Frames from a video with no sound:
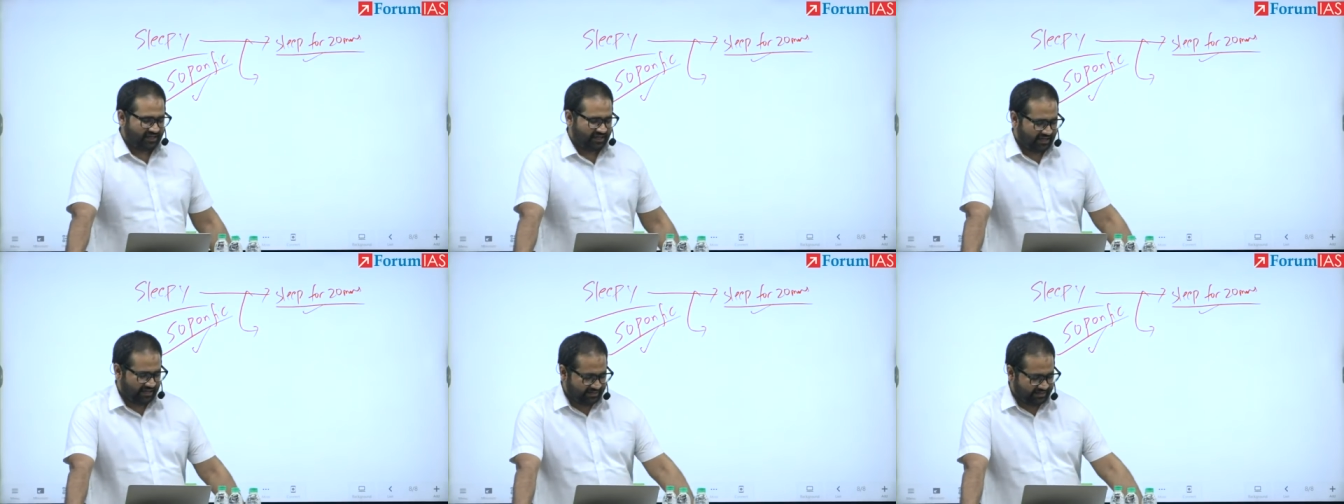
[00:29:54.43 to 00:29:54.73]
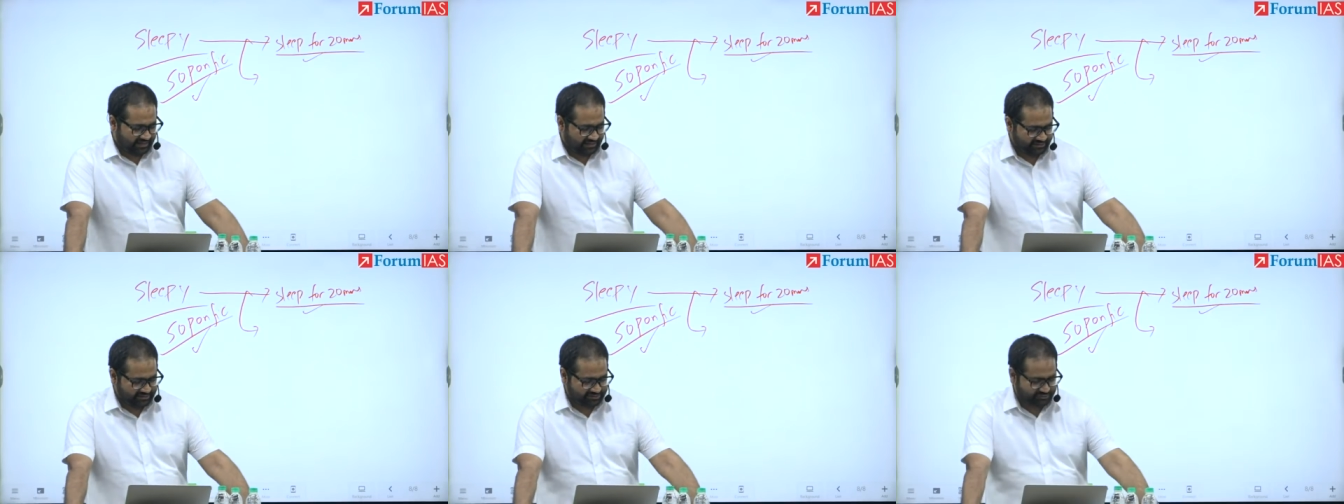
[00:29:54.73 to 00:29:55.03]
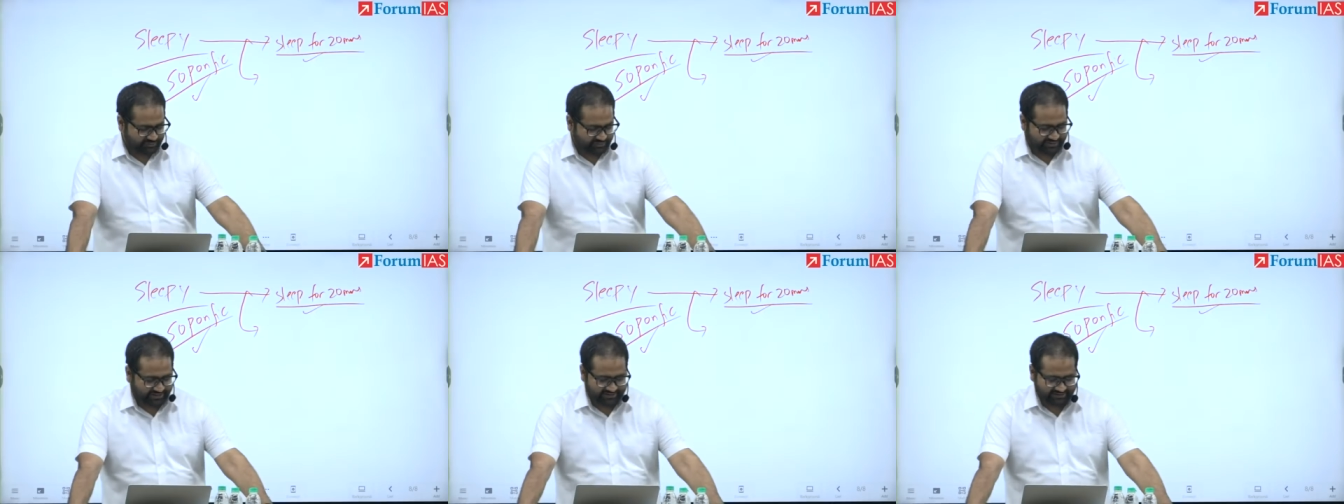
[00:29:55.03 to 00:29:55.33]
And I used
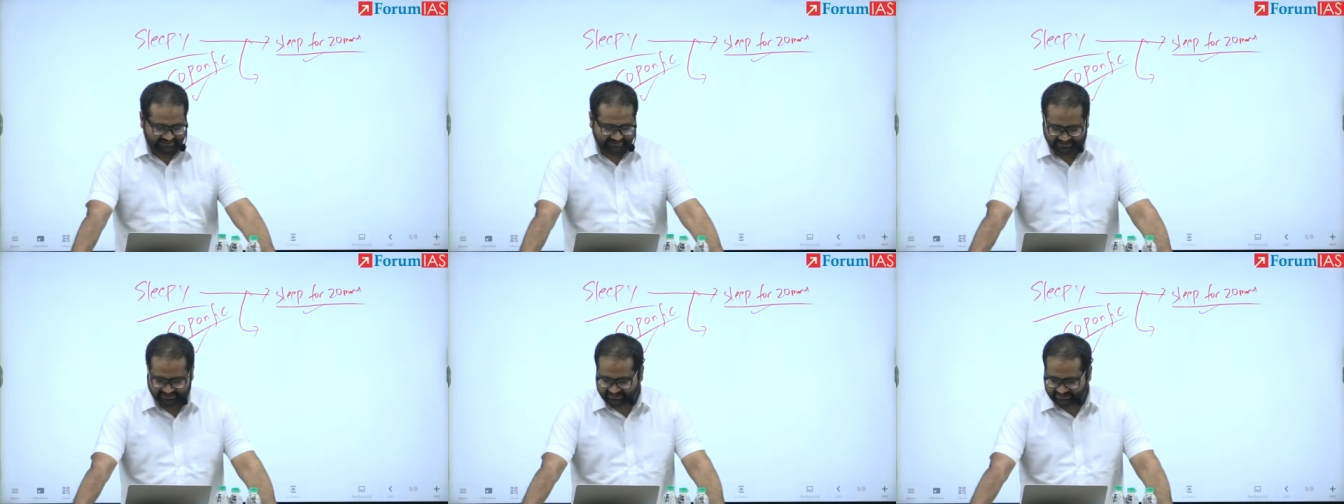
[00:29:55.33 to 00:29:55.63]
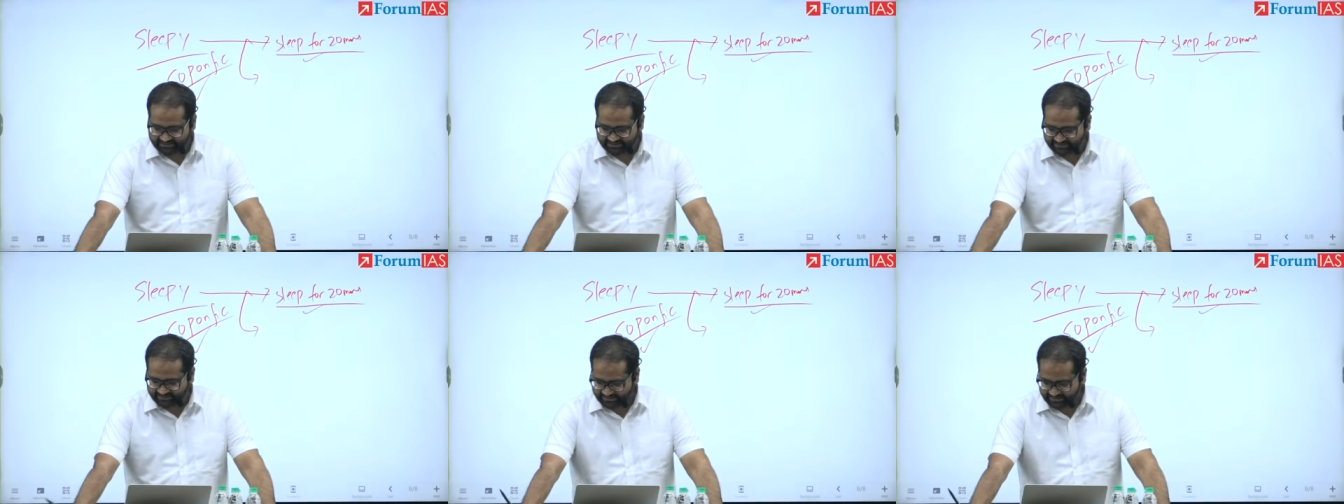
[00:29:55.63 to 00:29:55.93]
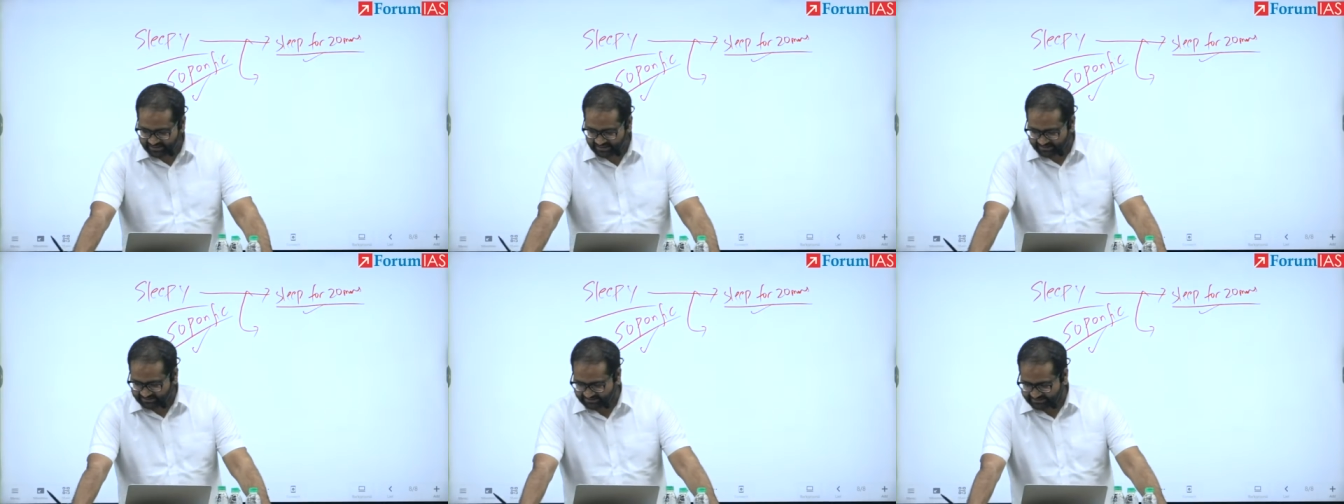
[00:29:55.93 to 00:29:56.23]
to attend sessions,
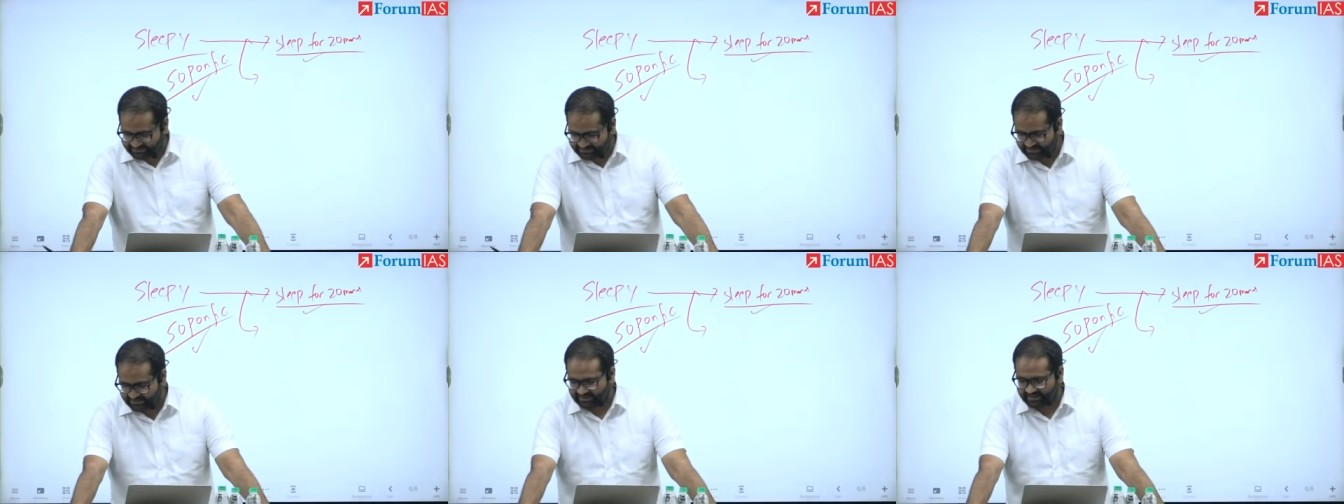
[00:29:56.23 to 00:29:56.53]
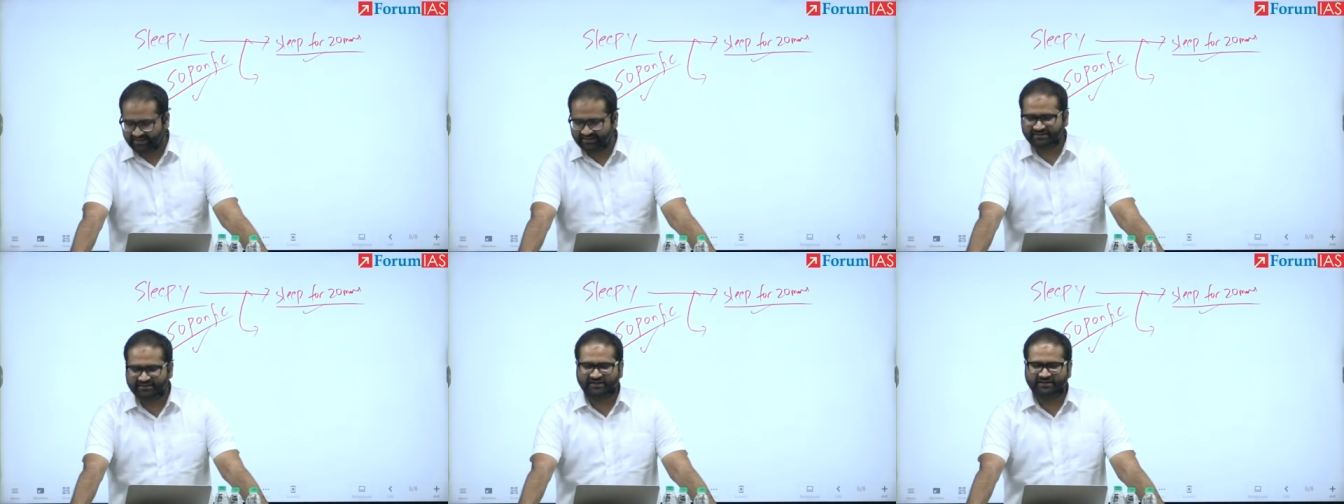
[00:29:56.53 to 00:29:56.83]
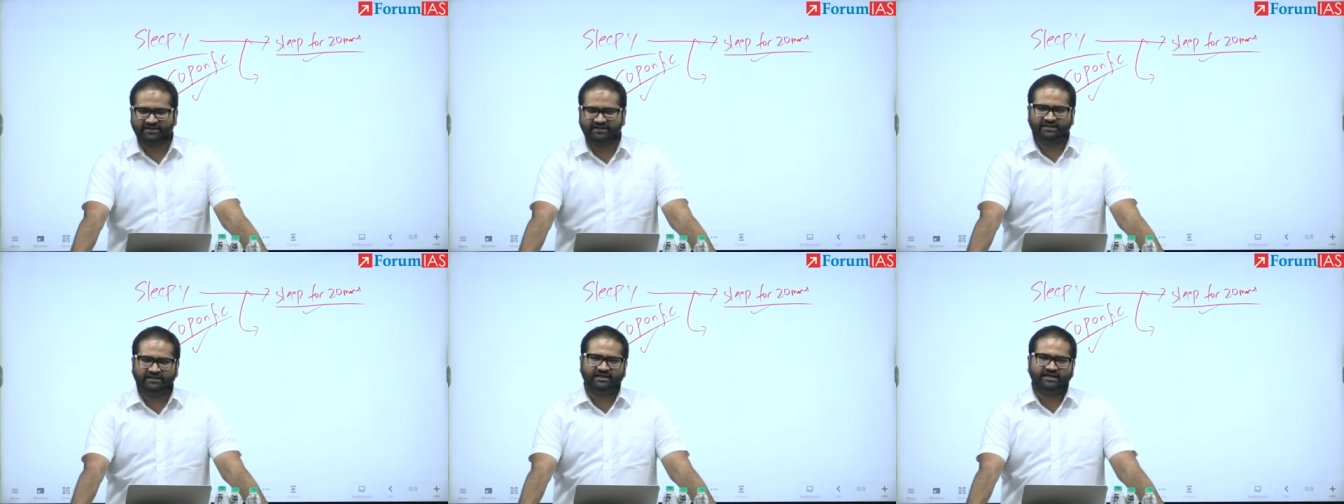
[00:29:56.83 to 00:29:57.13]
classes till
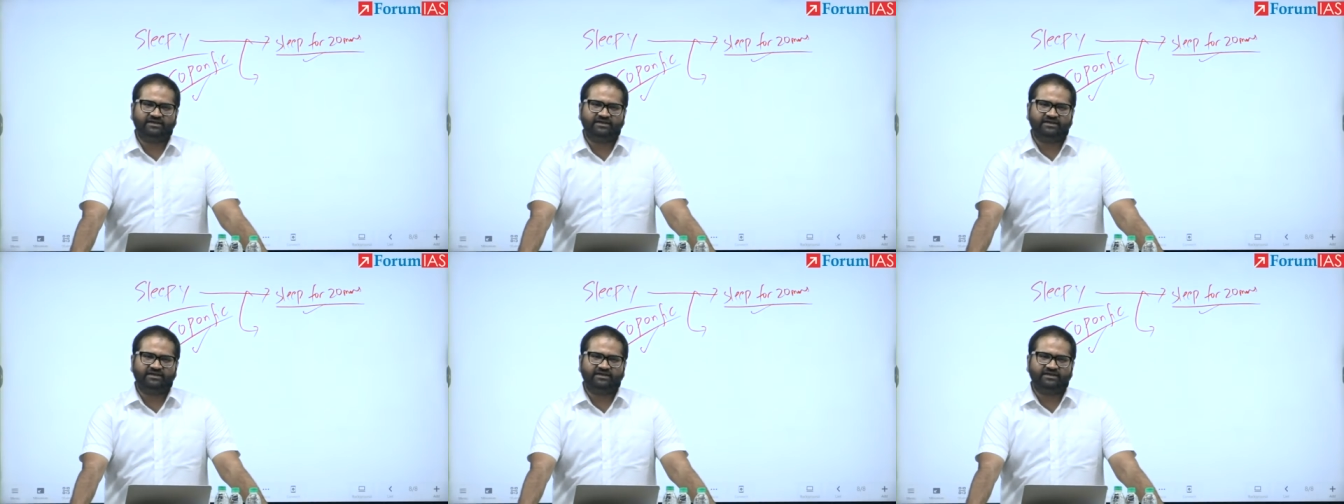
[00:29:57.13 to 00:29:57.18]
9.30.